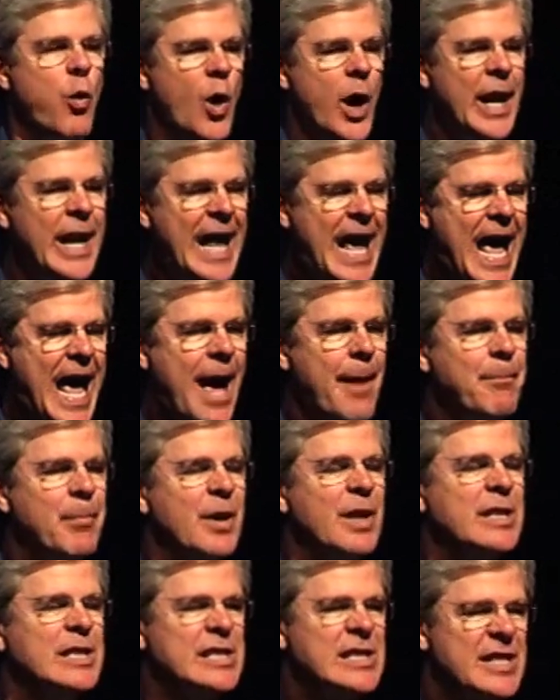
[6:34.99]
what
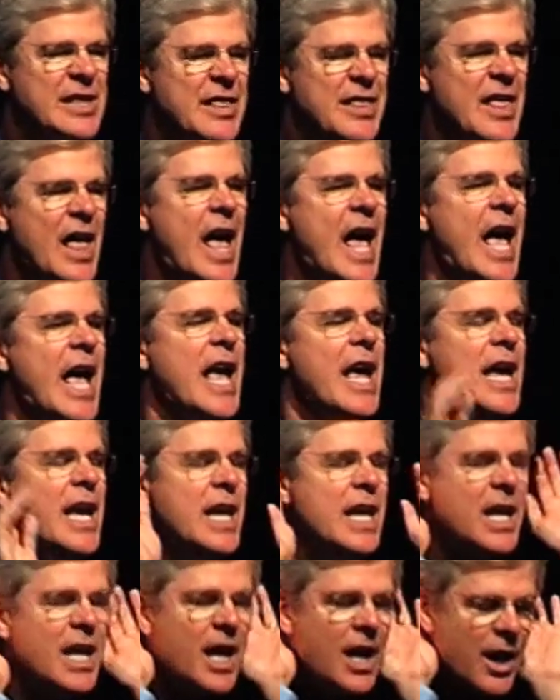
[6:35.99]
happens?
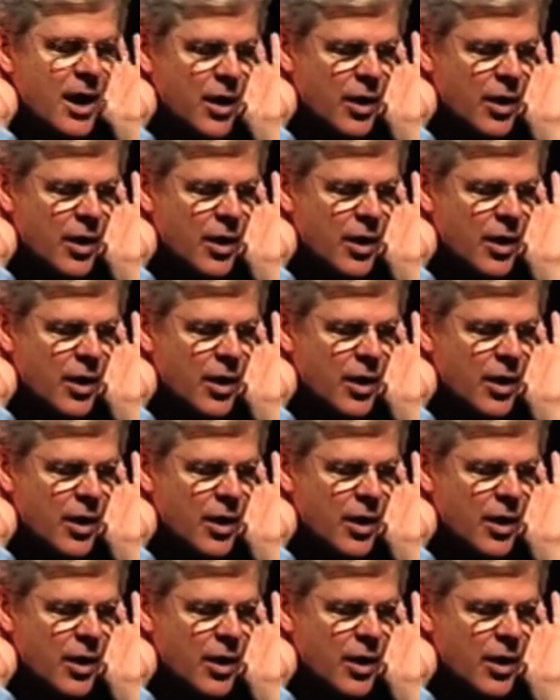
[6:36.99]
They